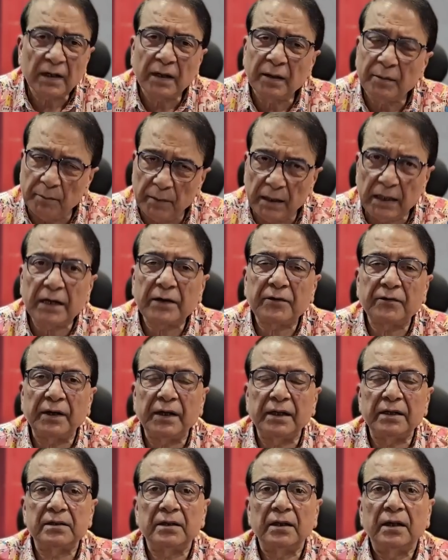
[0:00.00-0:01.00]

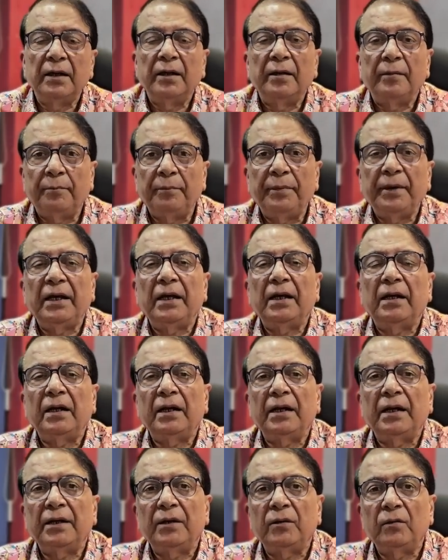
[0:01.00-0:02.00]
militaries PLA,
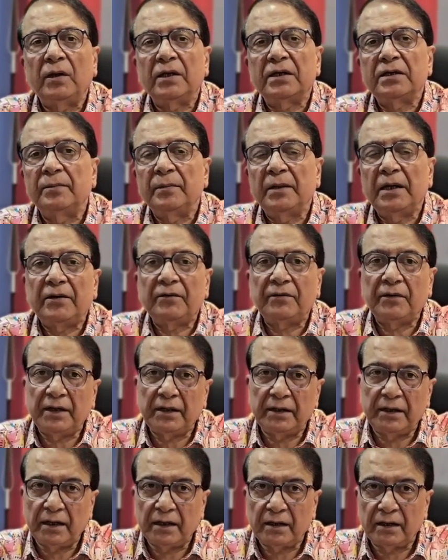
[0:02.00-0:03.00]
US military,
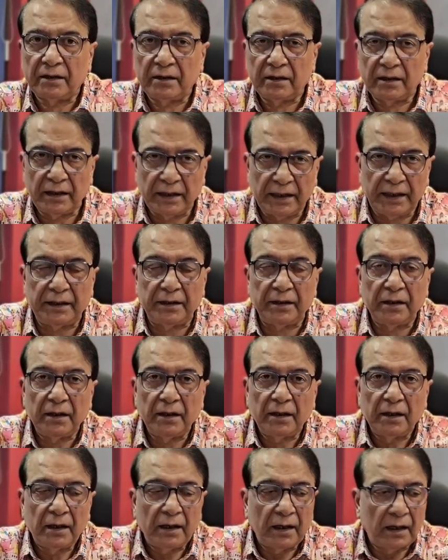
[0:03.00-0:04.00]
they are in the lead.
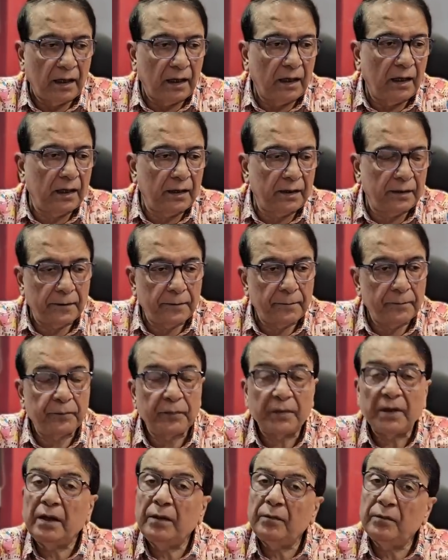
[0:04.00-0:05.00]
And
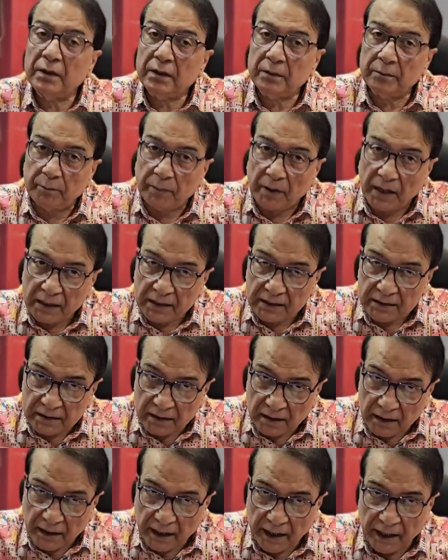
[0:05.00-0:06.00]
even
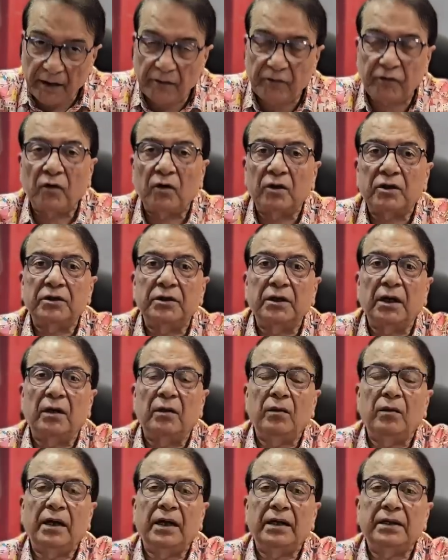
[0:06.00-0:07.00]
Pakistan Air Force
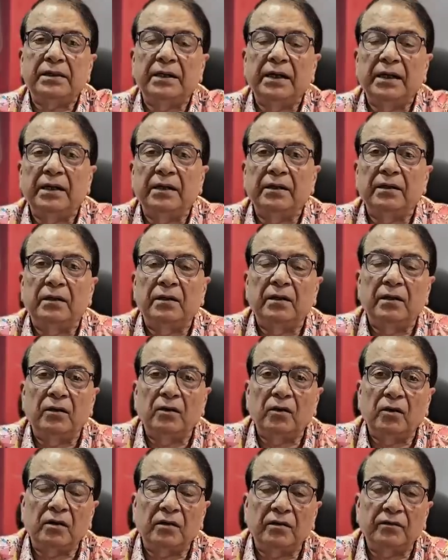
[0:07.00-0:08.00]
now has taken a
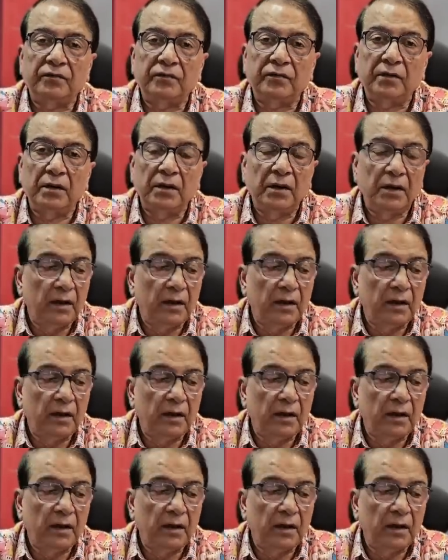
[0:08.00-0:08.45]
lot of uh,